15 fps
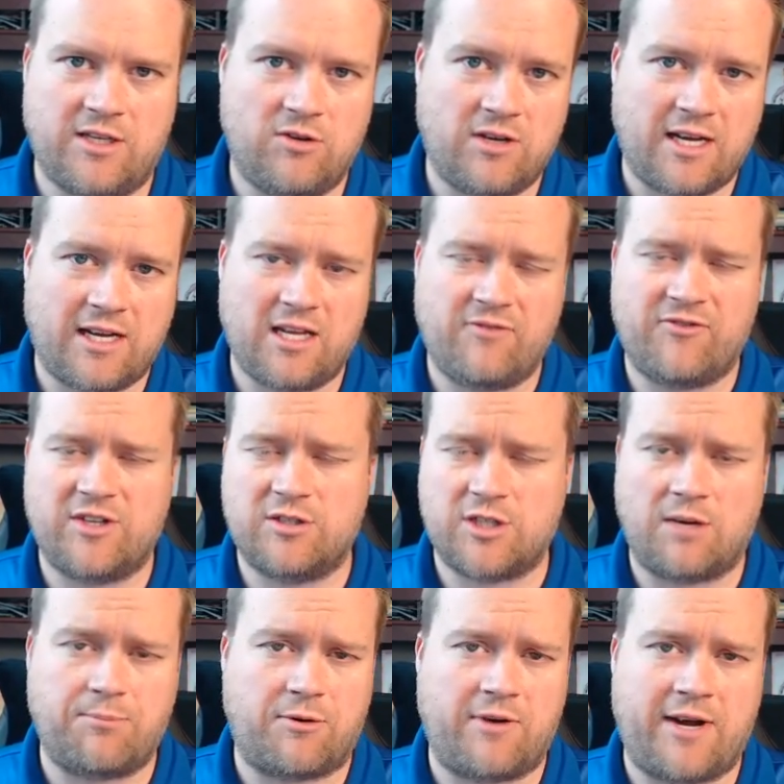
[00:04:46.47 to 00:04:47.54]
You can even
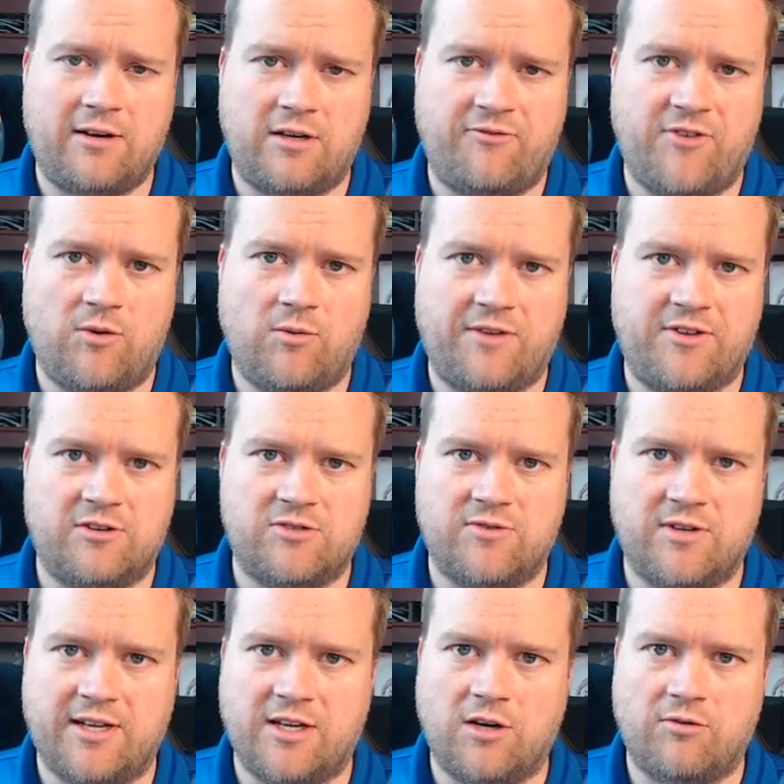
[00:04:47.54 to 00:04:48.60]
jump around if you want. There's
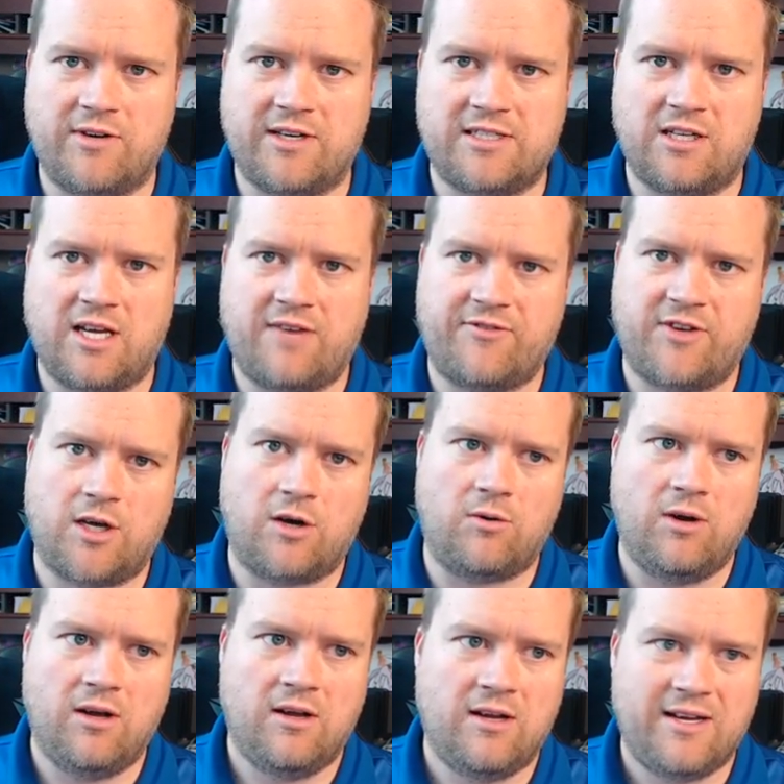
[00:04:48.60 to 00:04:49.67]
really no reason you have to go
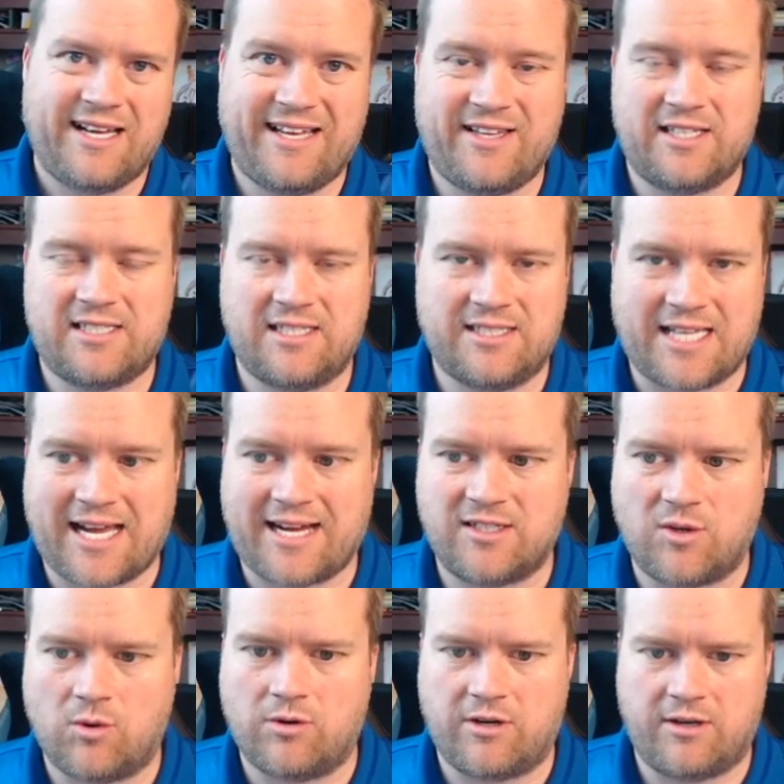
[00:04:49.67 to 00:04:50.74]
in this
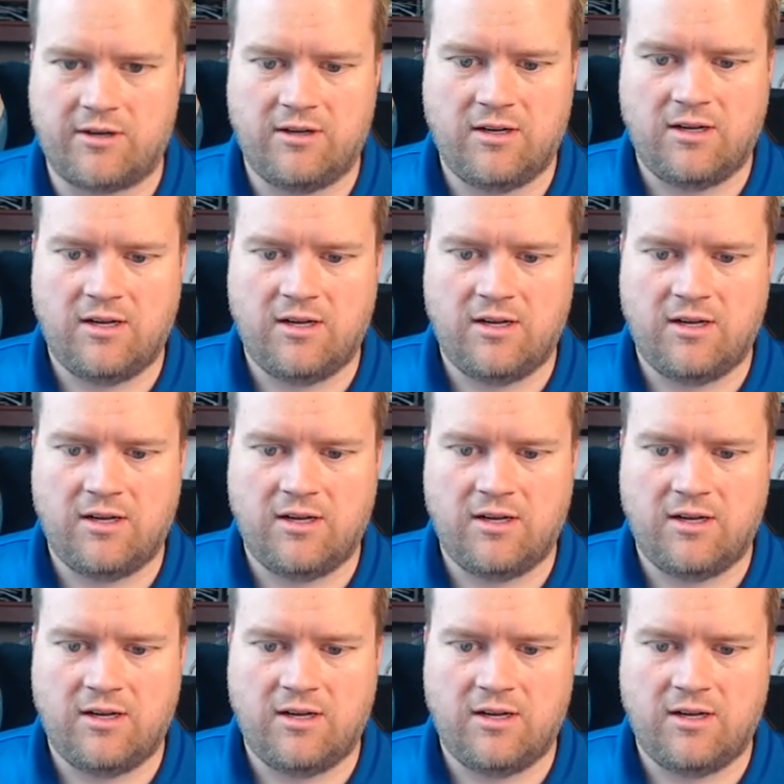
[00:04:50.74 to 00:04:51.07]
exact order.